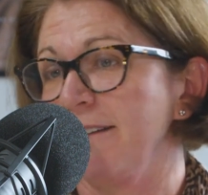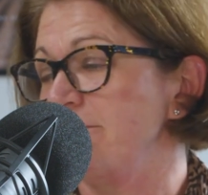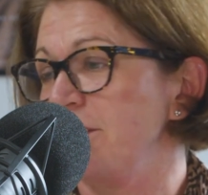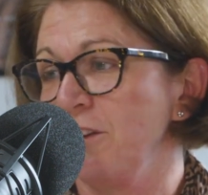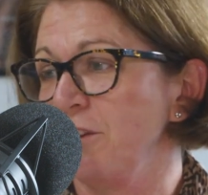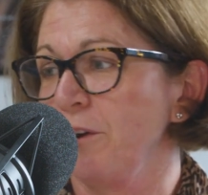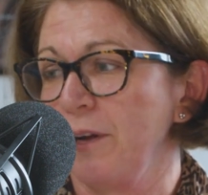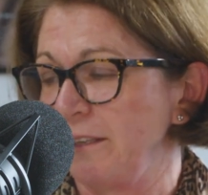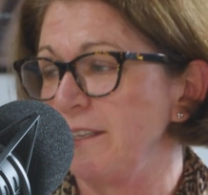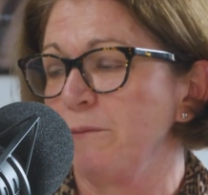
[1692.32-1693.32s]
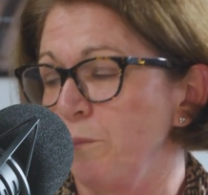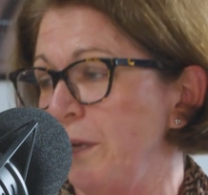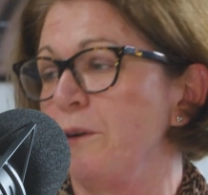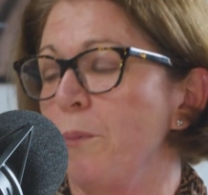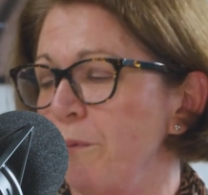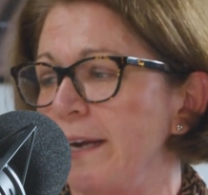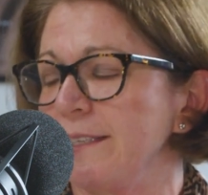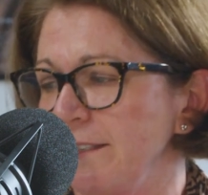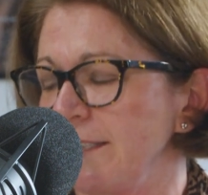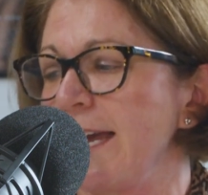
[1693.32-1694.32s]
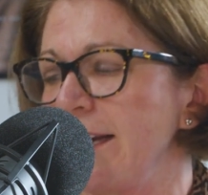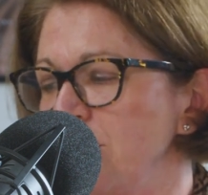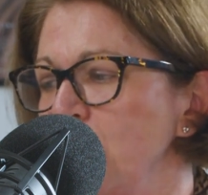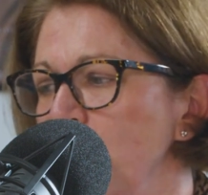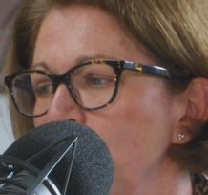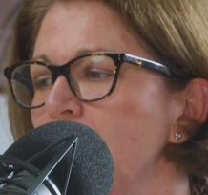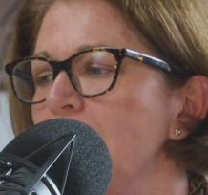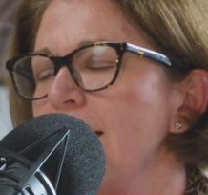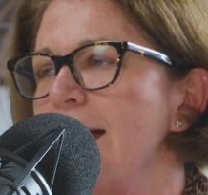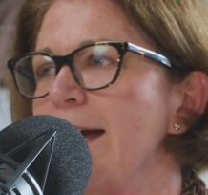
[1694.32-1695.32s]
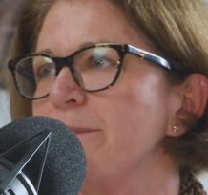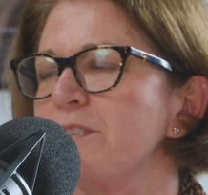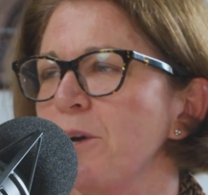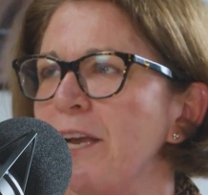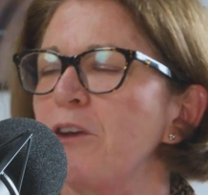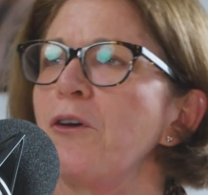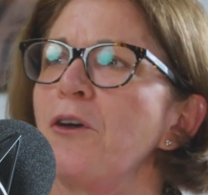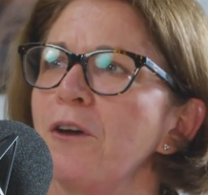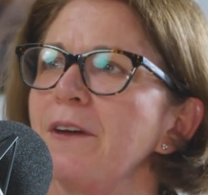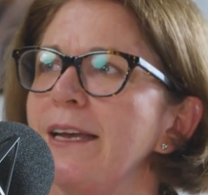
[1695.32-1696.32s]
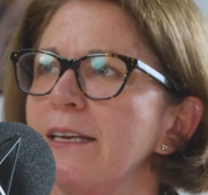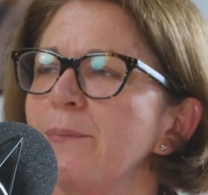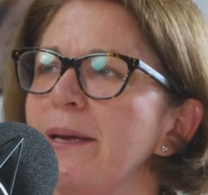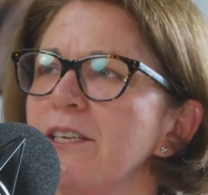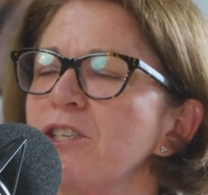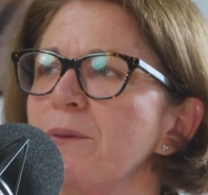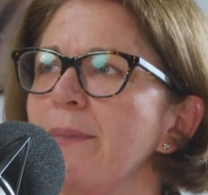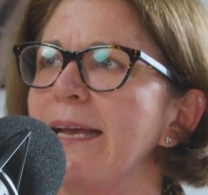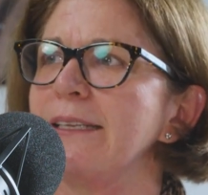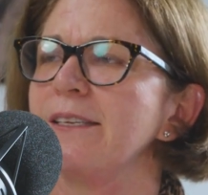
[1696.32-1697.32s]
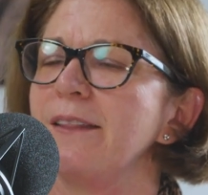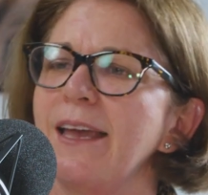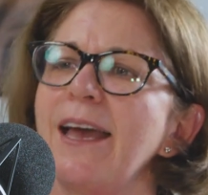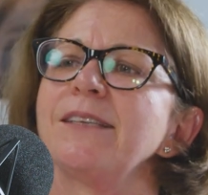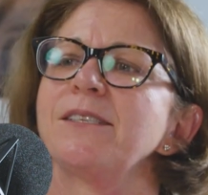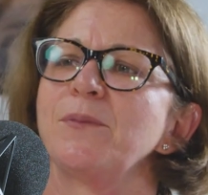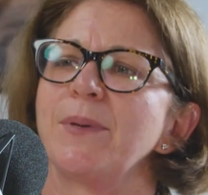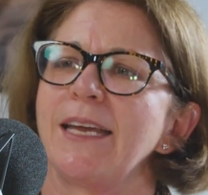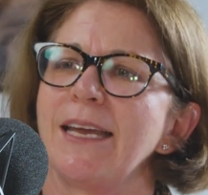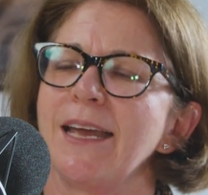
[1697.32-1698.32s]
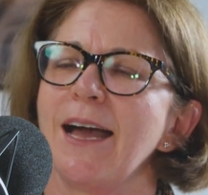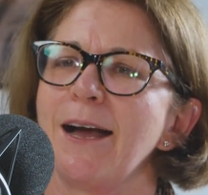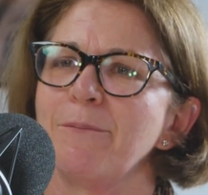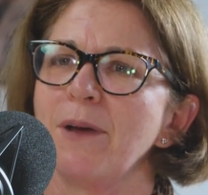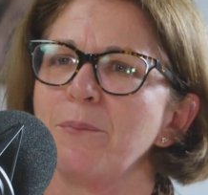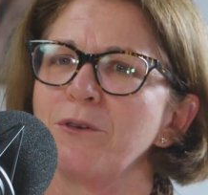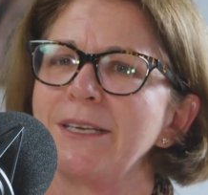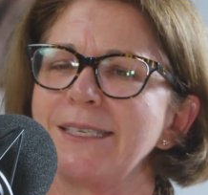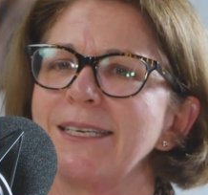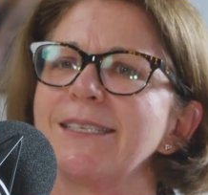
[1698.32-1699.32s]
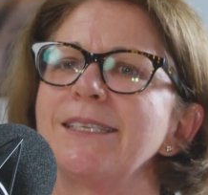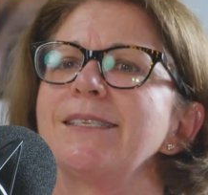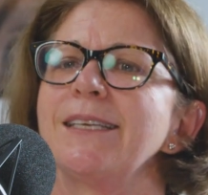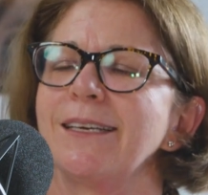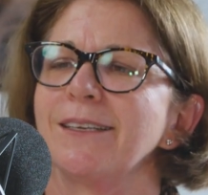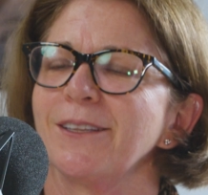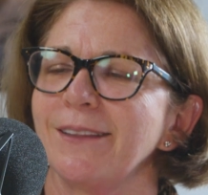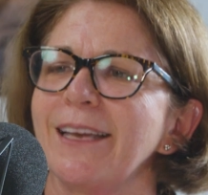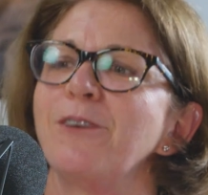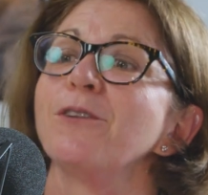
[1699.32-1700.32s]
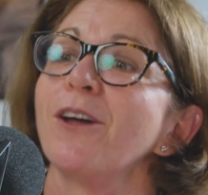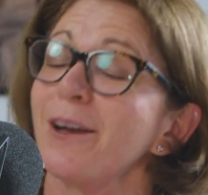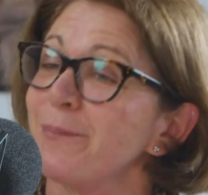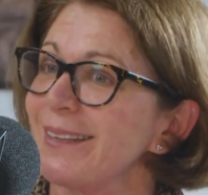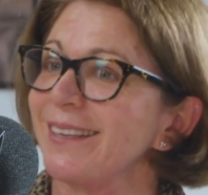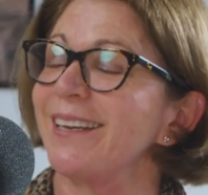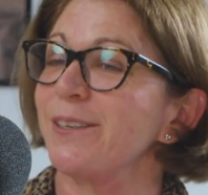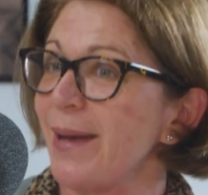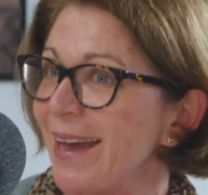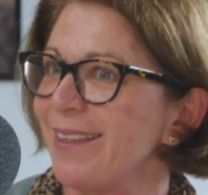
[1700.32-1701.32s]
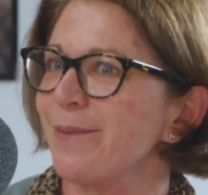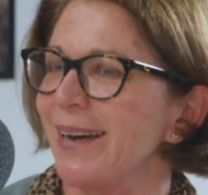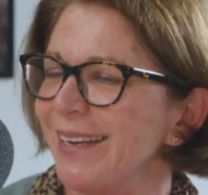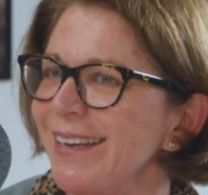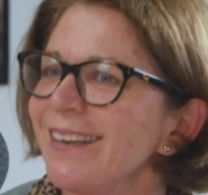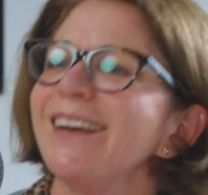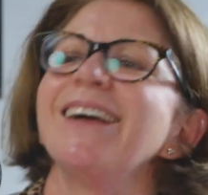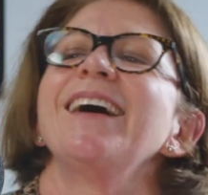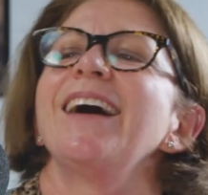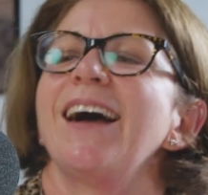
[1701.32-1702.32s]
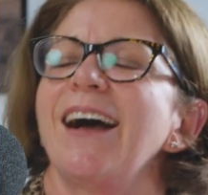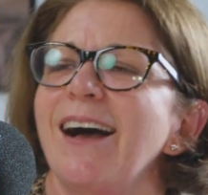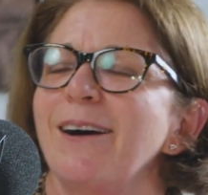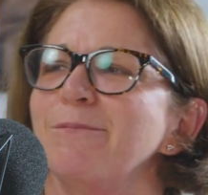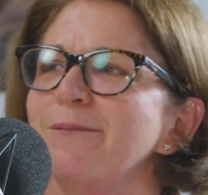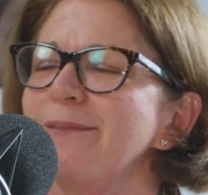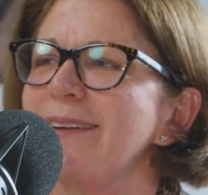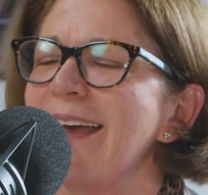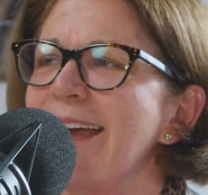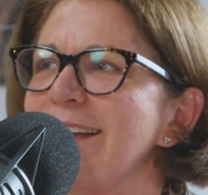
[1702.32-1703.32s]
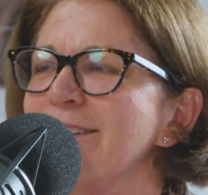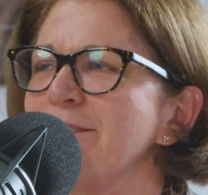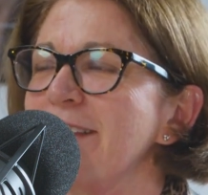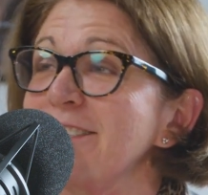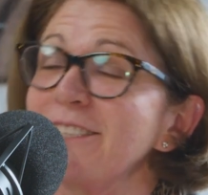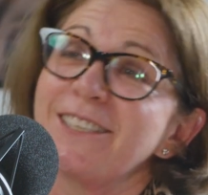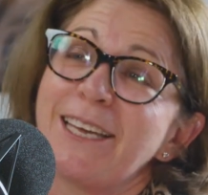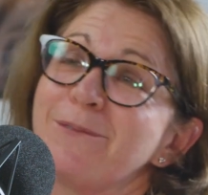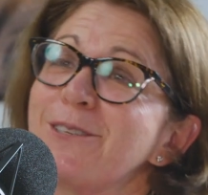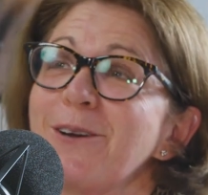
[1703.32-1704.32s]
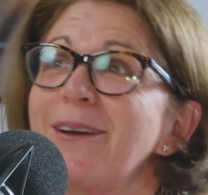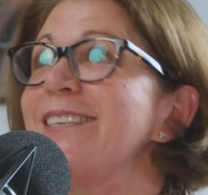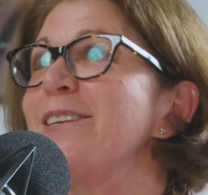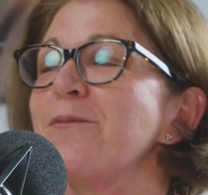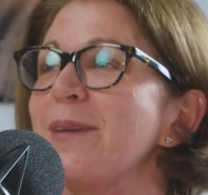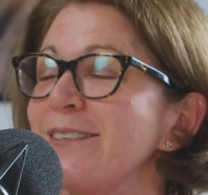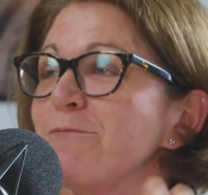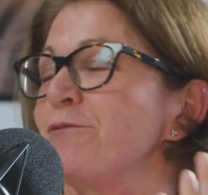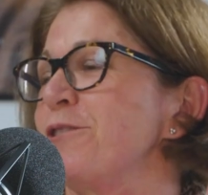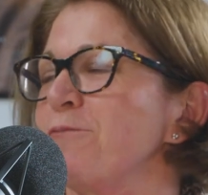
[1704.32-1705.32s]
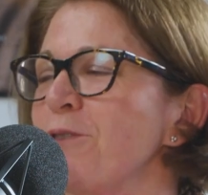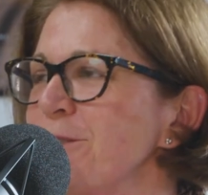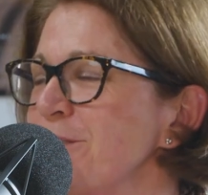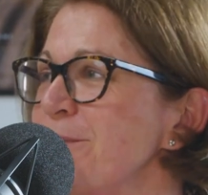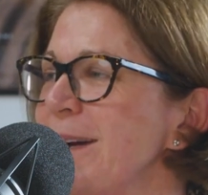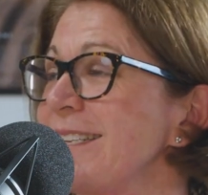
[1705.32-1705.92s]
it operates under tax law. So incurring expenditure means that there has to be a present existing legal liability to pay the money. And that just seems so easy for me to just rolls off my